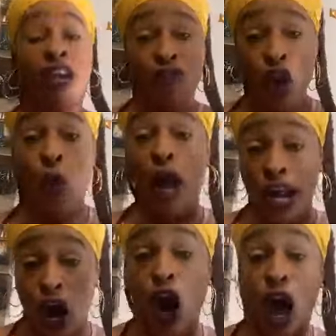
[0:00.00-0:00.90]
If you
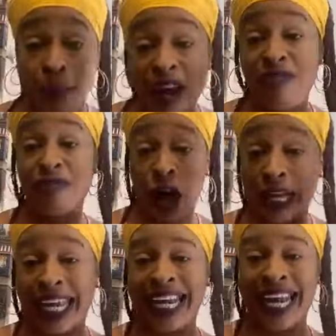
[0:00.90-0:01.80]
want to know how many
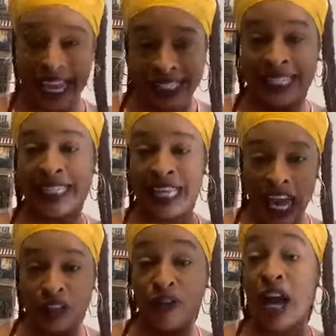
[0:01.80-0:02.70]
fucking licks it
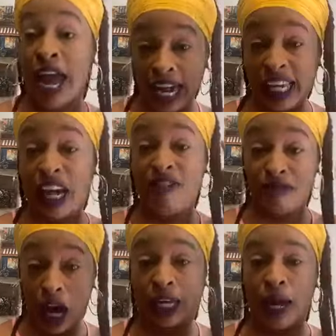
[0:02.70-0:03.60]
takes for a
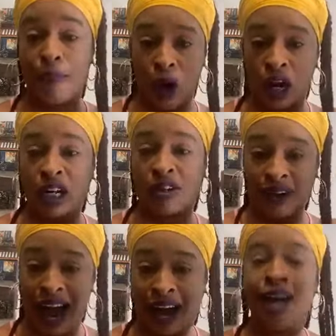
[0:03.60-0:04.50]
Heineken fucking bottle to
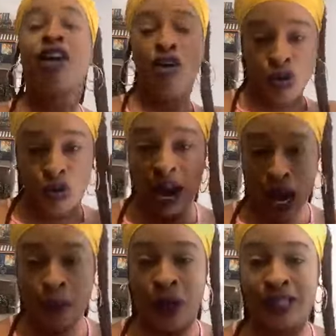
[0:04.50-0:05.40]
crack,
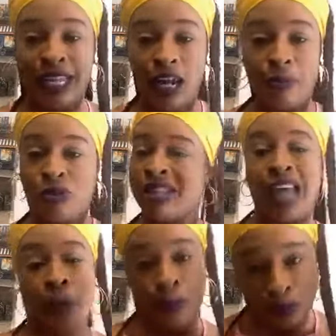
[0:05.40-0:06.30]
run up on Cindy
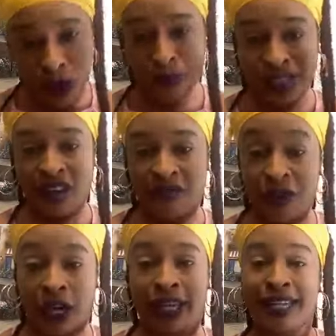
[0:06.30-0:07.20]
Patrice. I promise you
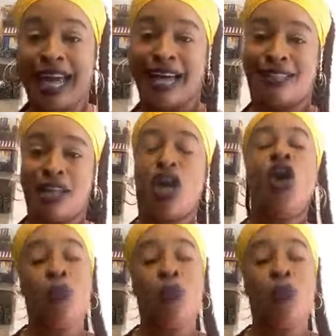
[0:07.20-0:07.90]
fucking that.